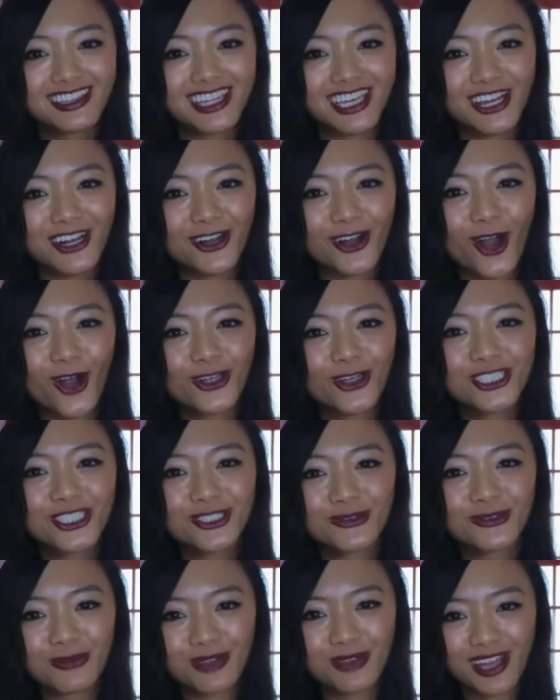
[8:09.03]
There are still
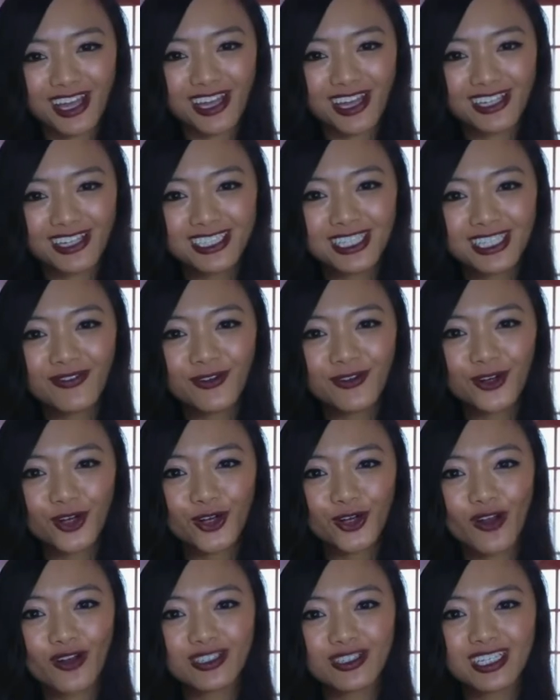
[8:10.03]
plans for
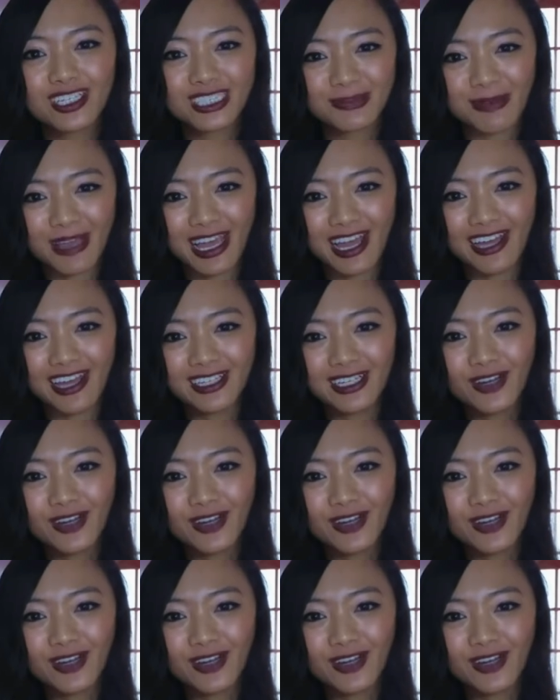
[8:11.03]
Cardano to expand